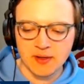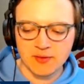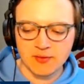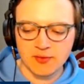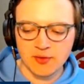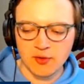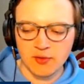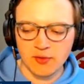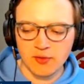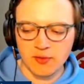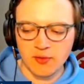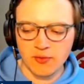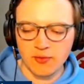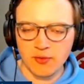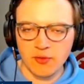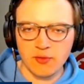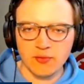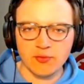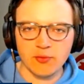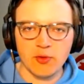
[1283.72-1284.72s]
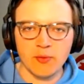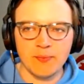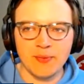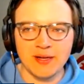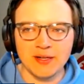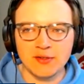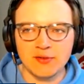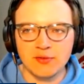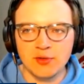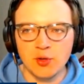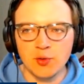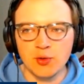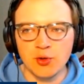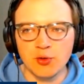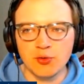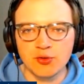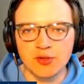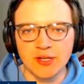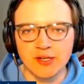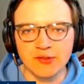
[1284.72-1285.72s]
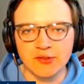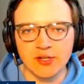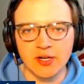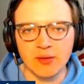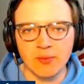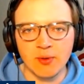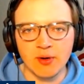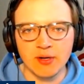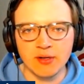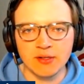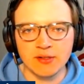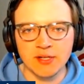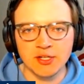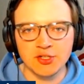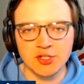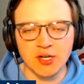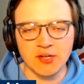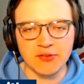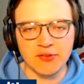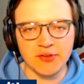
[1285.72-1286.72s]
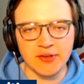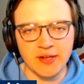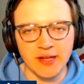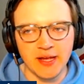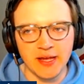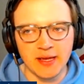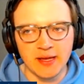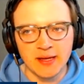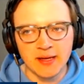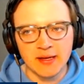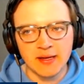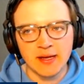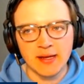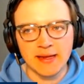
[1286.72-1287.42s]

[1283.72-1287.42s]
So those are the big two news things that I wanted to touch on today.